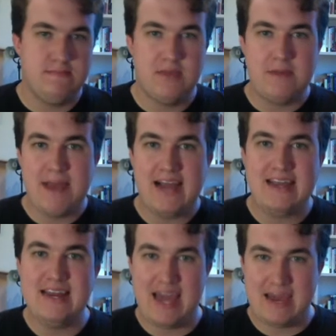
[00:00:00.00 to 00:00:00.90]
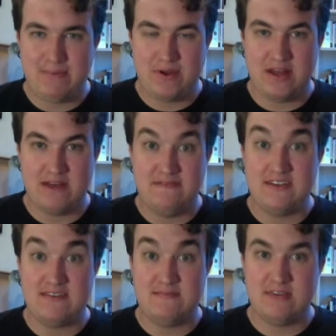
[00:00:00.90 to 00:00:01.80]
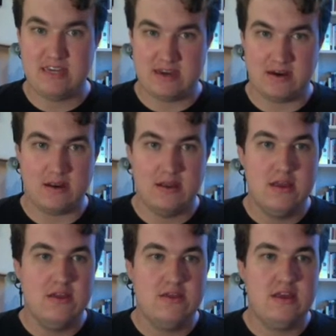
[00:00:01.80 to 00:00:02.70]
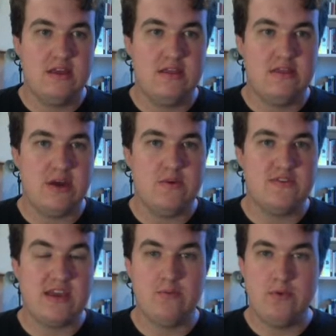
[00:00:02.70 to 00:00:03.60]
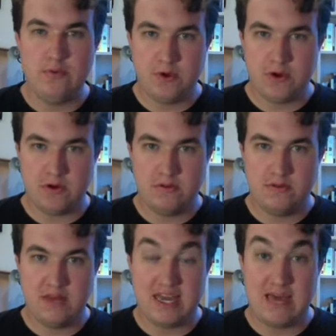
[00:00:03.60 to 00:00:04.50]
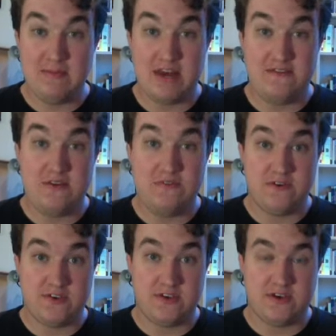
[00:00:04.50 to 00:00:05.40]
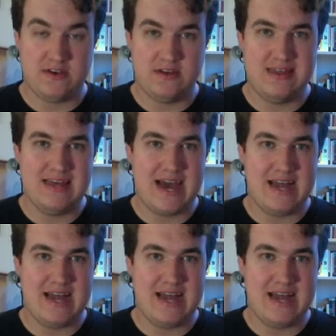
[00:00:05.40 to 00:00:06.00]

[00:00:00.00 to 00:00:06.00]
but back in April of this year, there was a rumor that came out of Universal that